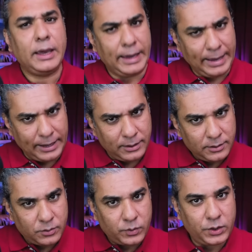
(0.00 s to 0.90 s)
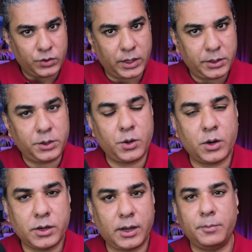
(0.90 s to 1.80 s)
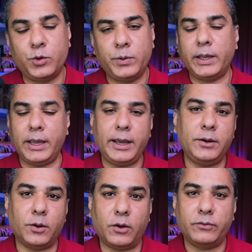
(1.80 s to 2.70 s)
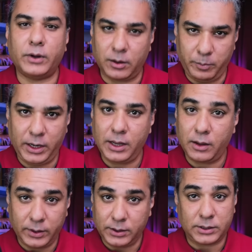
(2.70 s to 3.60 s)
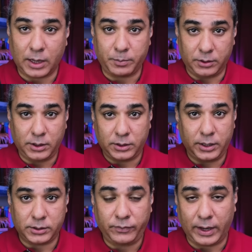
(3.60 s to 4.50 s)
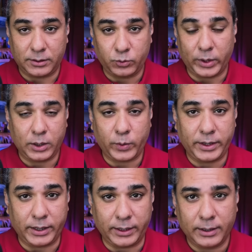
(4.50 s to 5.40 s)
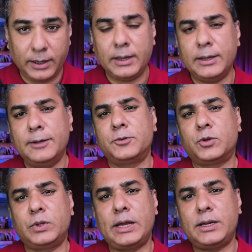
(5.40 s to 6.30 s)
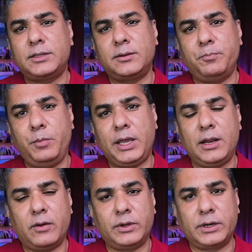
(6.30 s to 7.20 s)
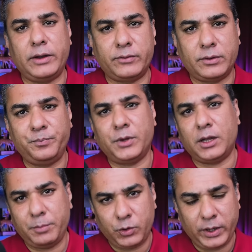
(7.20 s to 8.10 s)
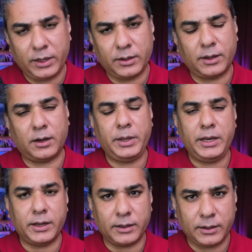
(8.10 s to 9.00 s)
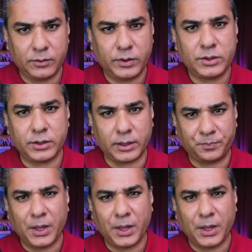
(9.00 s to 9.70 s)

And Russia did not come to the aid of Armenia when this happened. This is a fact, 2020. So that is the beginning of the rift uh, between Armenia and Russia.